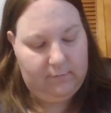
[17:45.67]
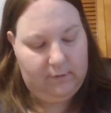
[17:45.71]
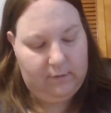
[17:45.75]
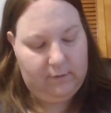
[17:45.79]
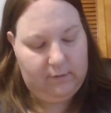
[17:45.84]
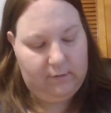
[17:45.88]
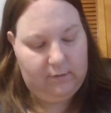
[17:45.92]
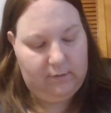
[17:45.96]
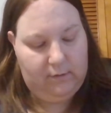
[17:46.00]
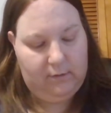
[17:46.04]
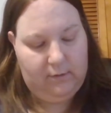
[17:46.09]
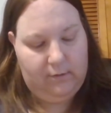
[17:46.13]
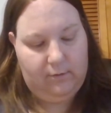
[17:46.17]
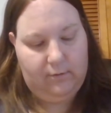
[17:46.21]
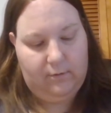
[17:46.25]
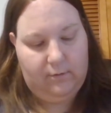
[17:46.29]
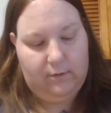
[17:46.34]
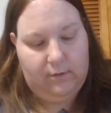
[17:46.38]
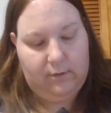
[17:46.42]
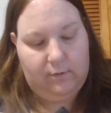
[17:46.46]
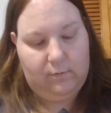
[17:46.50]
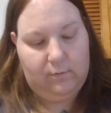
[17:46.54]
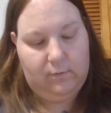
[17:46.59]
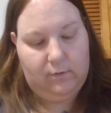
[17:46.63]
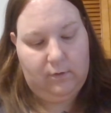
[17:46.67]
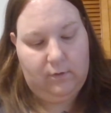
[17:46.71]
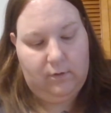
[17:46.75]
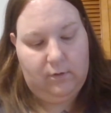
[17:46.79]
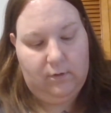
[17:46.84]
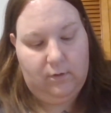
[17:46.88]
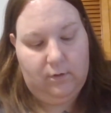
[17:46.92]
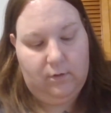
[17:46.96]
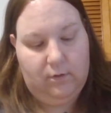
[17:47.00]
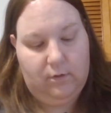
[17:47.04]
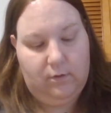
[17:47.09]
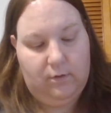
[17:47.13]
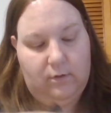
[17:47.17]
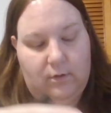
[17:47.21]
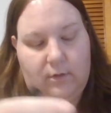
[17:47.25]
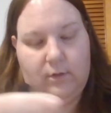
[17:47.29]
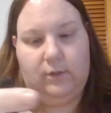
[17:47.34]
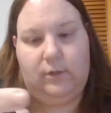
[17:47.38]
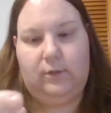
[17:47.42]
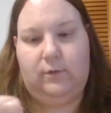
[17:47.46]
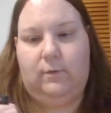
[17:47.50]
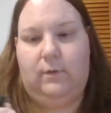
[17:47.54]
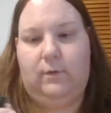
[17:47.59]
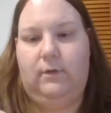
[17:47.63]
Let's see here, this one and
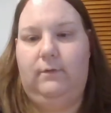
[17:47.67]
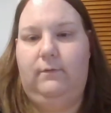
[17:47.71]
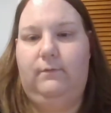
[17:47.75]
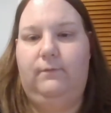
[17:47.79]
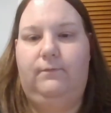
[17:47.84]
this one.